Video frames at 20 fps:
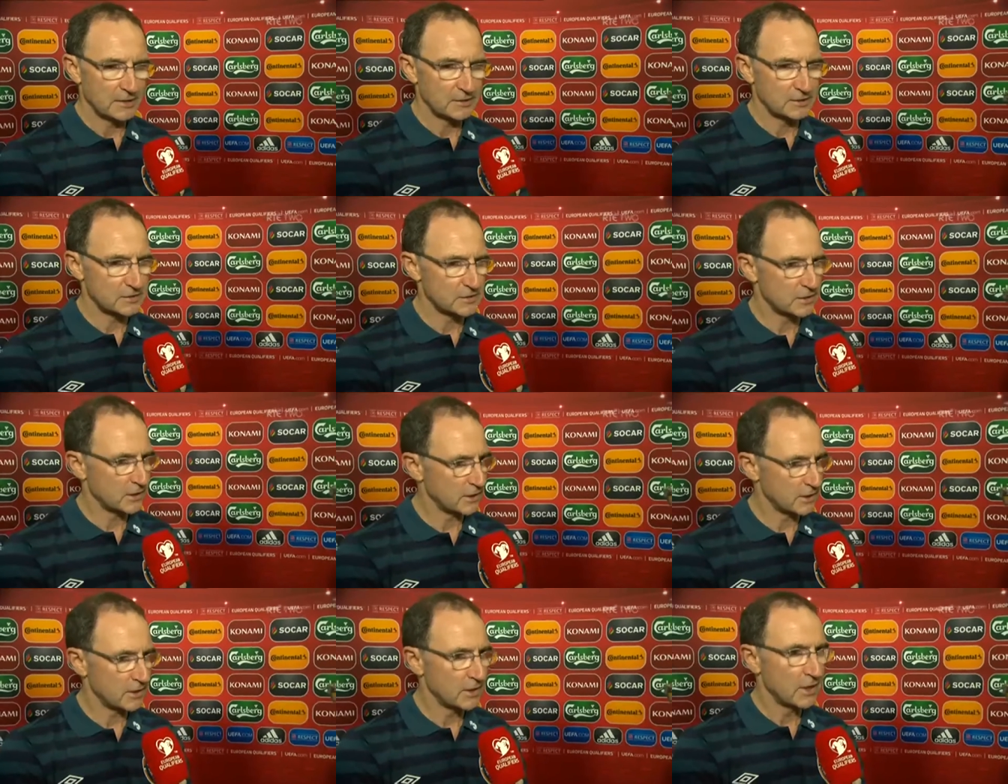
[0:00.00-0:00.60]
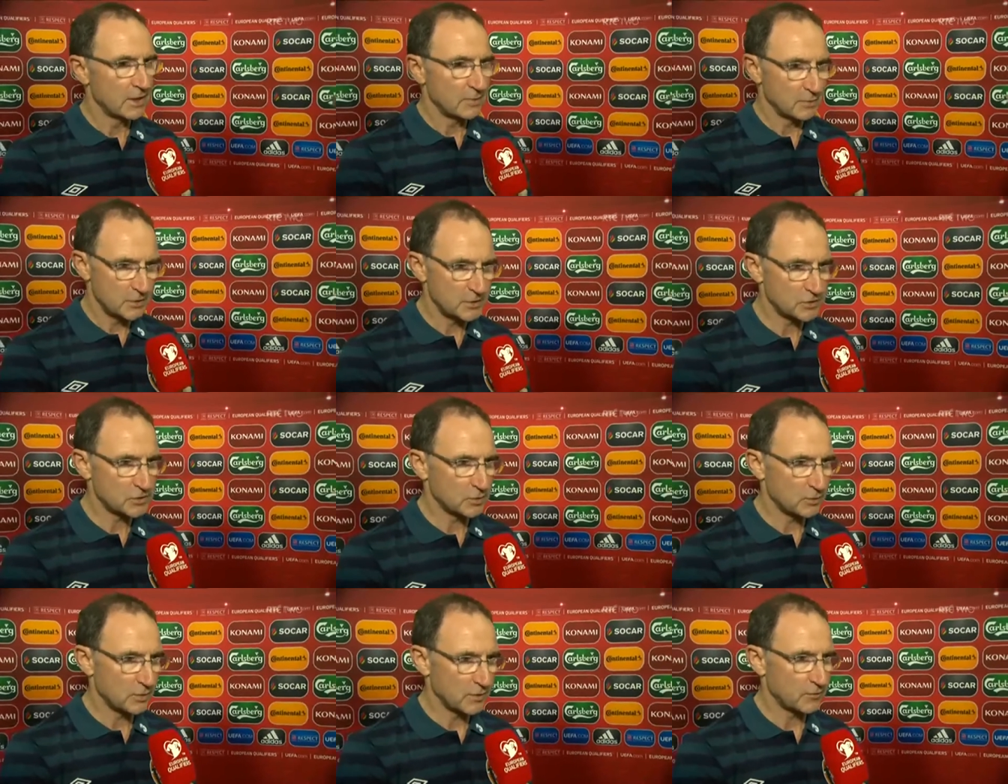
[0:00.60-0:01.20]
And uh,
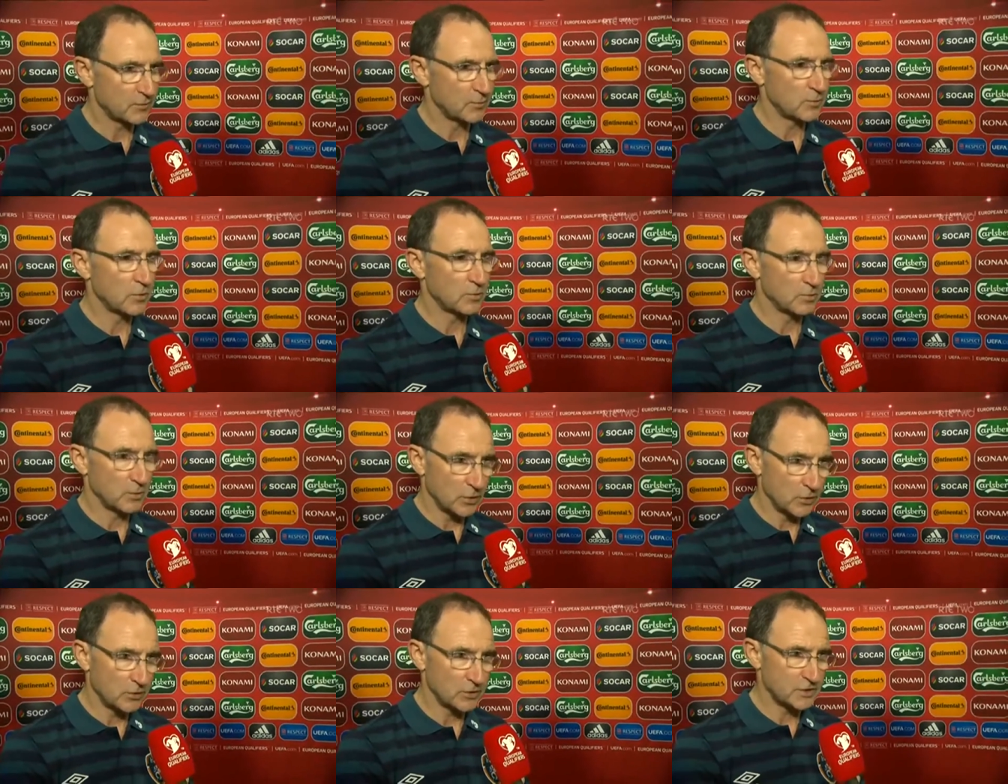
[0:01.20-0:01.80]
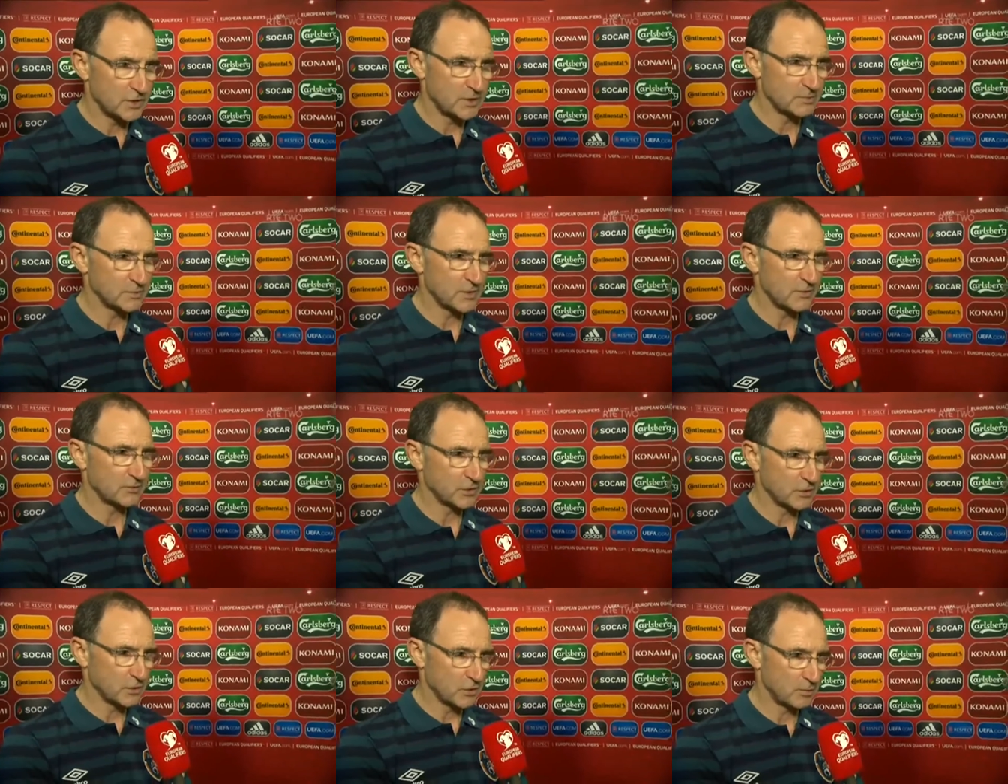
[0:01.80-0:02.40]
this is away from home. Other
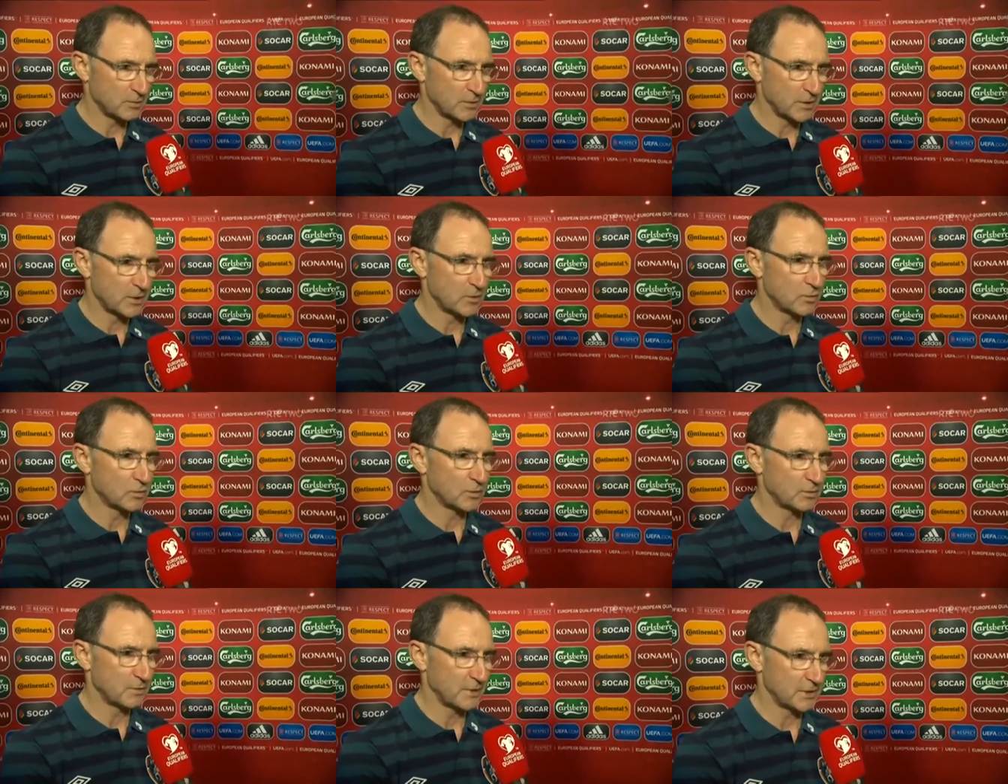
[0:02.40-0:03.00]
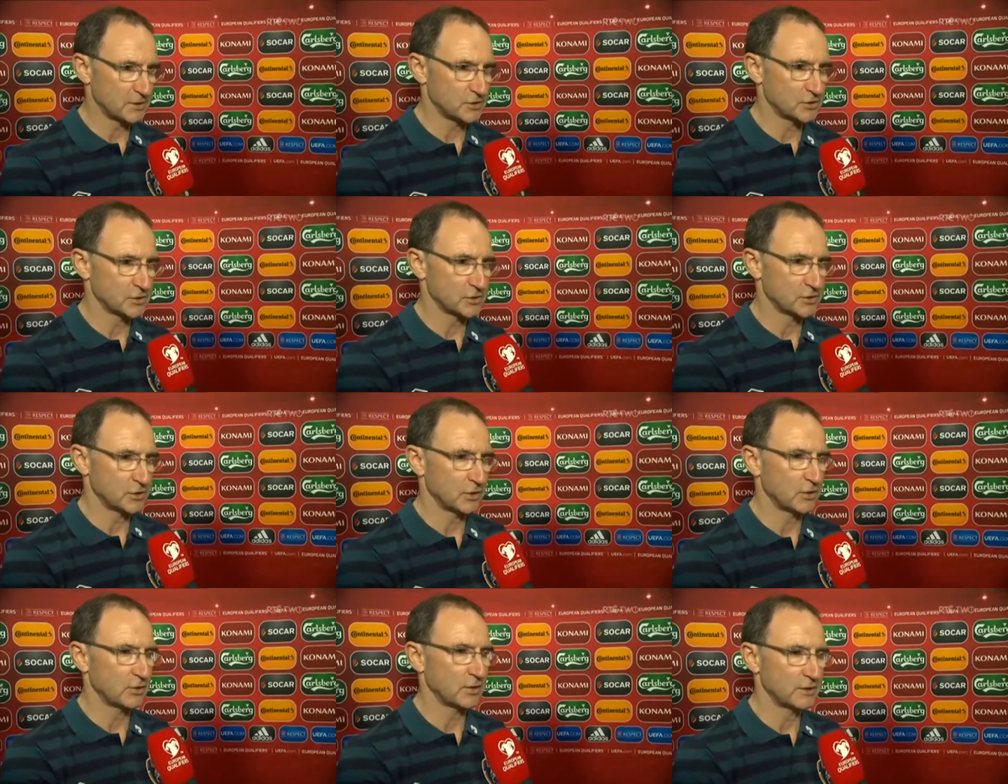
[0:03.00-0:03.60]
teams have to come here and win
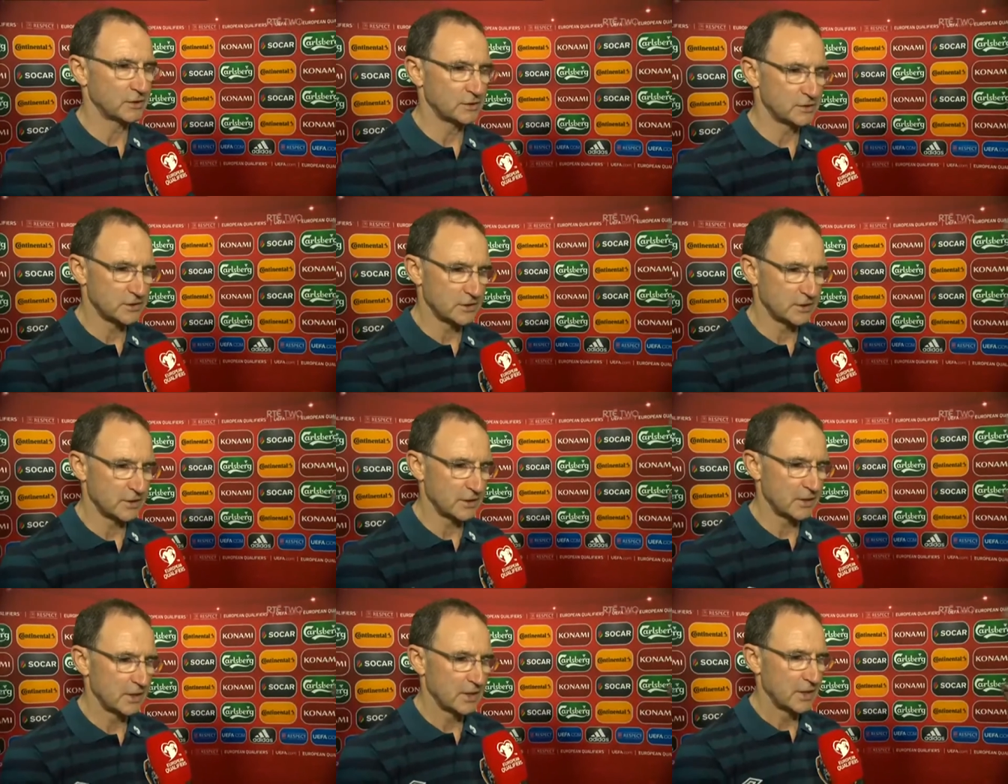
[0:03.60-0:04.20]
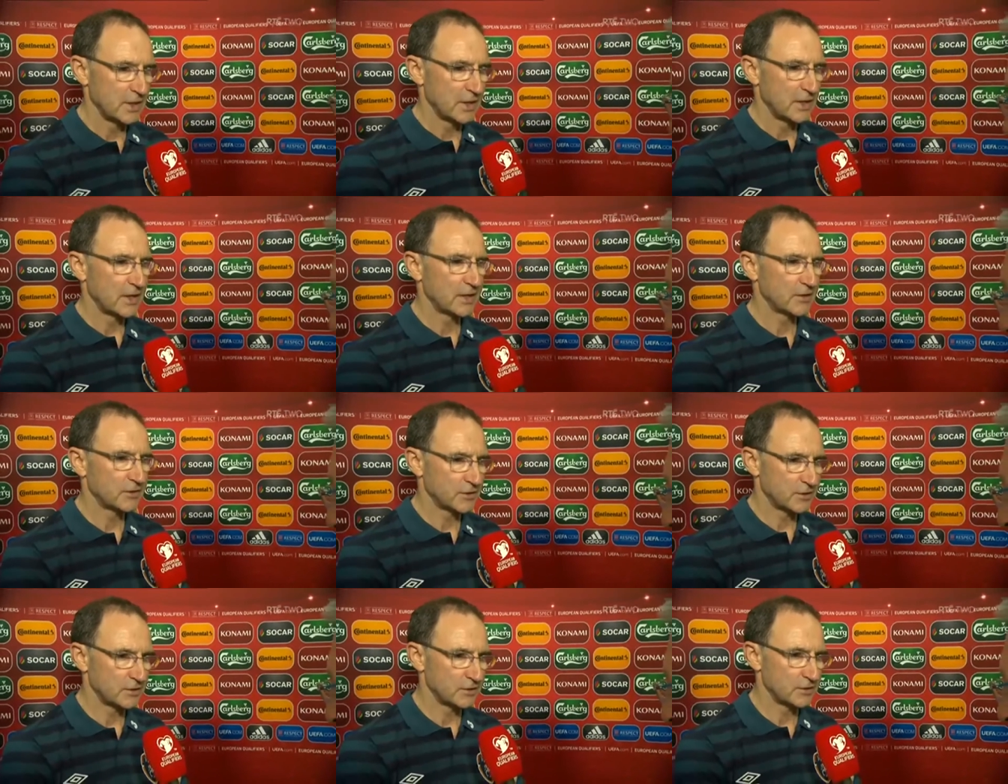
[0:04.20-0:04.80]
matches now. And uh,
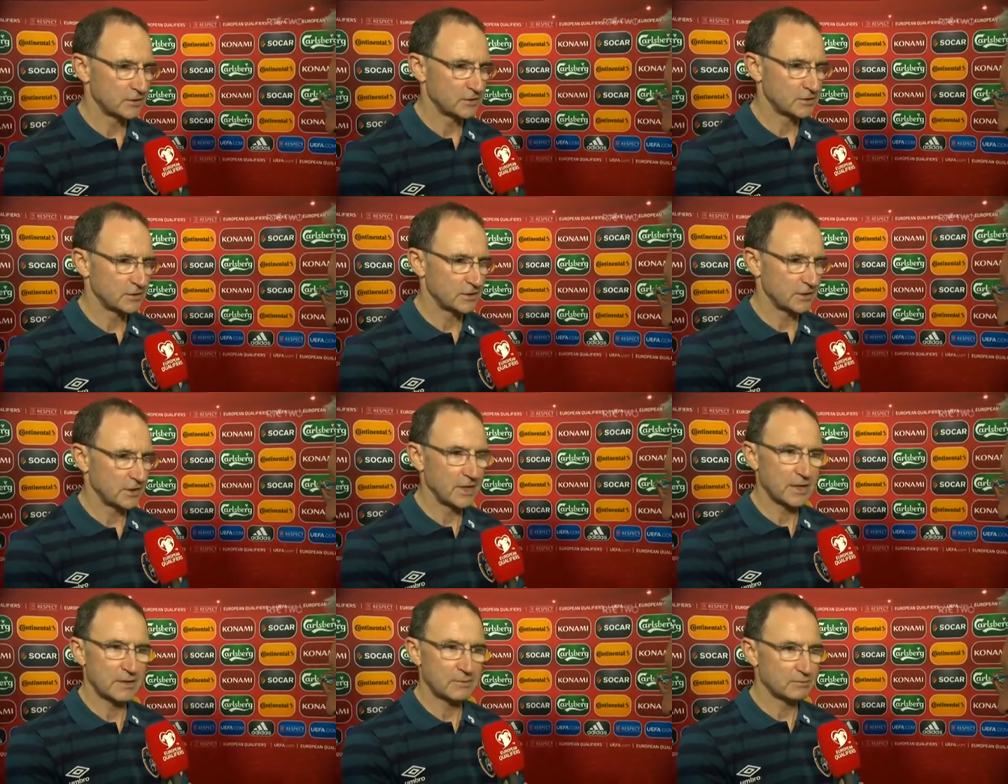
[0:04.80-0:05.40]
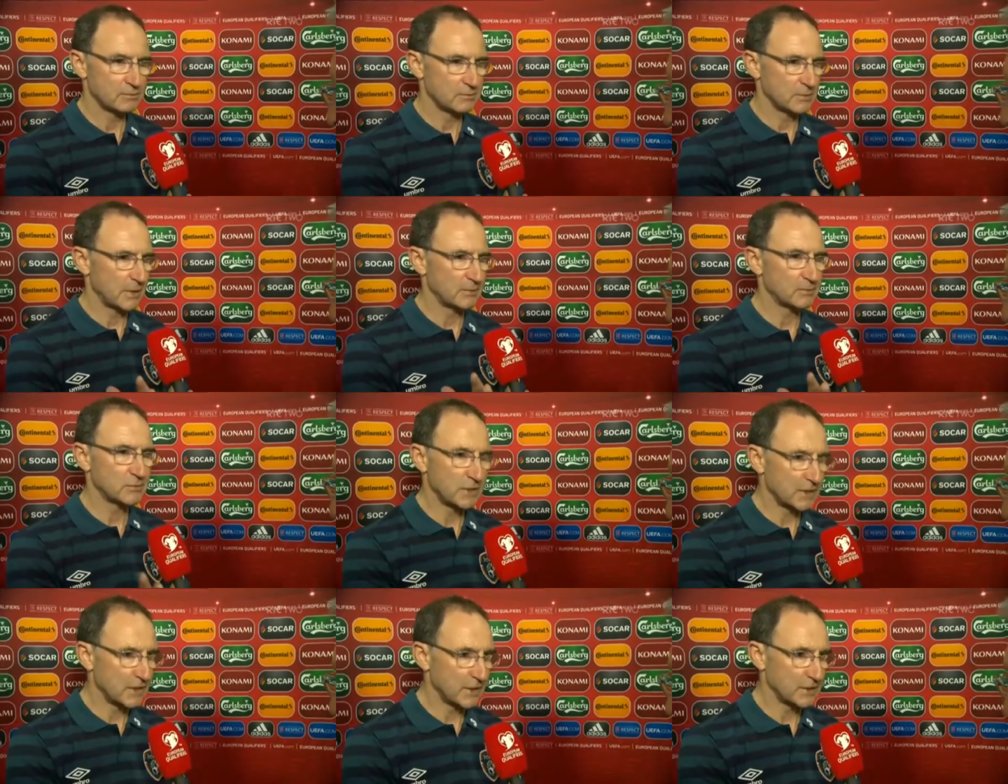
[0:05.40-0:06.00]
I think that I'm,
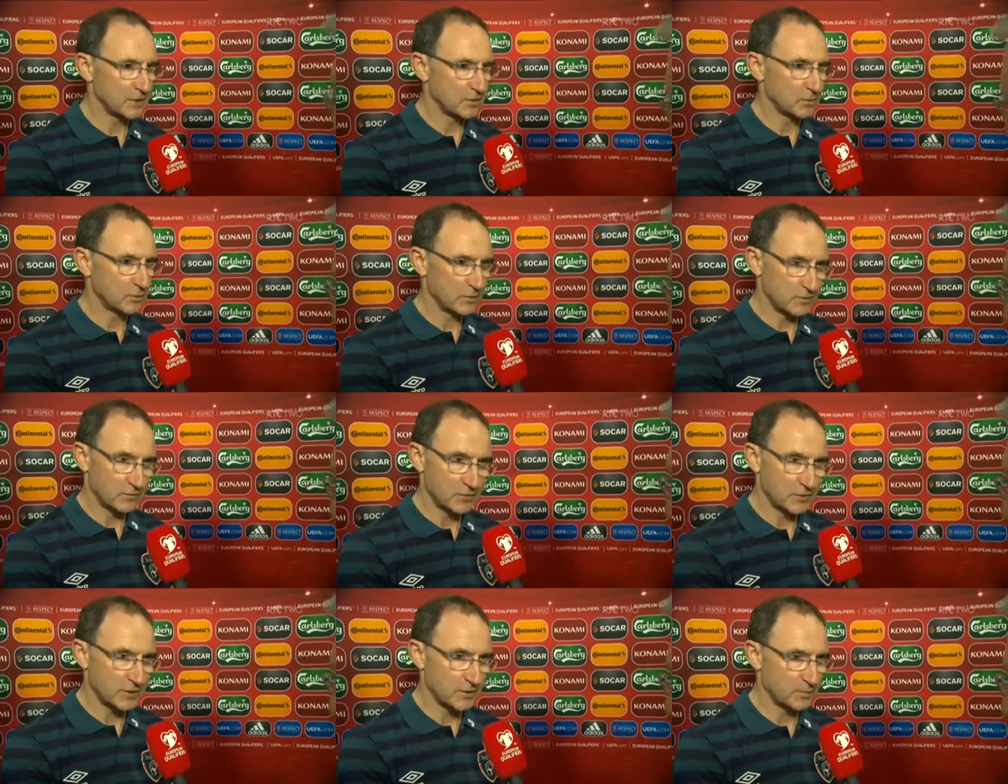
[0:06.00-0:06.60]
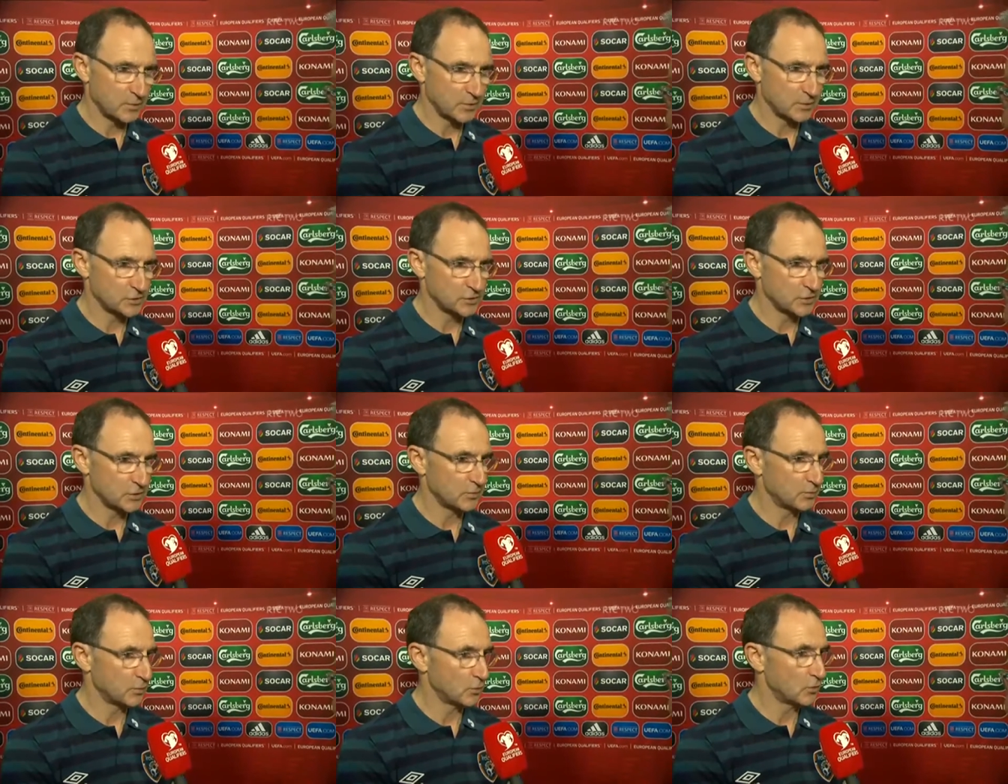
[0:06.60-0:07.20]
I'm delighted. We have three
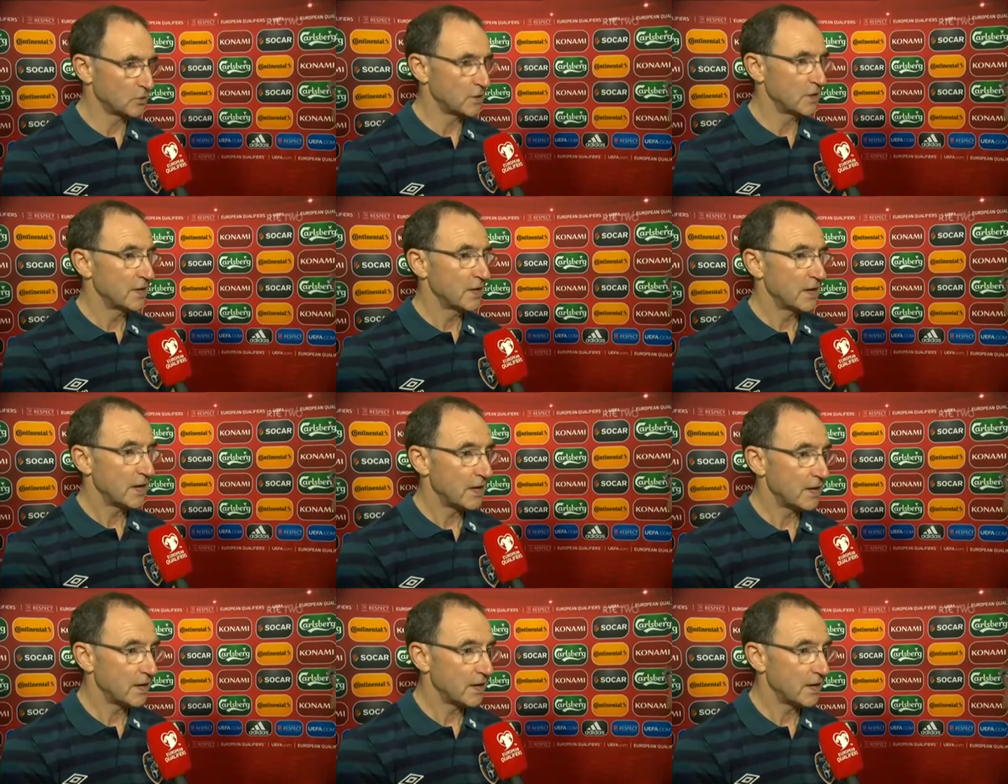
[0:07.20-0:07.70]
points on the board.